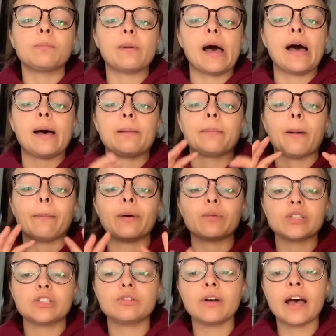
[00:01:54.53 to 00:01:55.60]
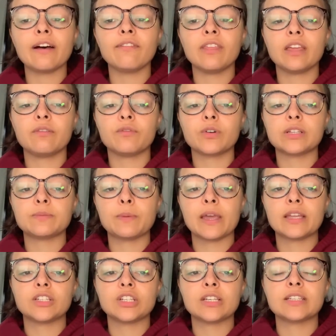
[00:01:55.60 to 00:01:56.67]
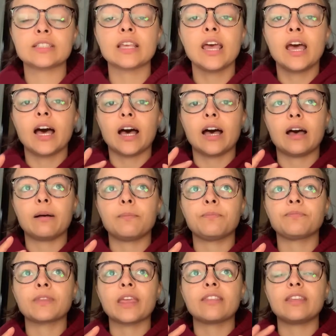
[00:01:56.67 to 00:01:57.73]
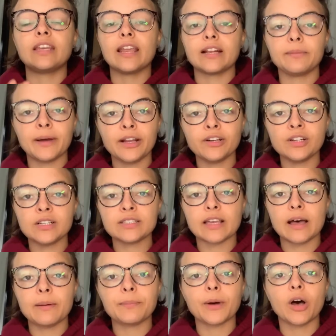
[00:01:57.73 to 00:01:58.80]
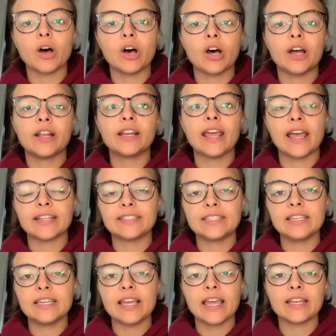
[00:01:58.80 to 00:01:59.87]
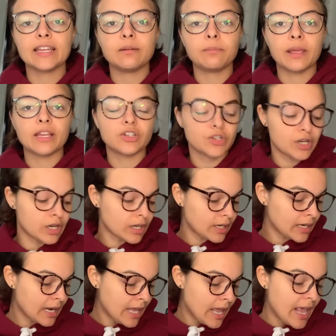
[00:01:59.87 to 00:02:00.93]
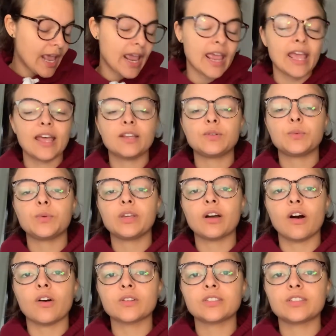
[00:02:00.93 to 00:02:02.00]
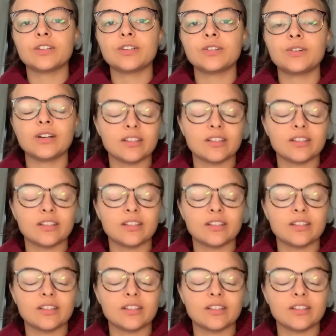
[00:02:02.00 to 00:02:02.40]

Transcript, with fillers: Um, but we do have the invoice pages. Um, the Nanny Binder is up on Etsy and in Patreon. And we also,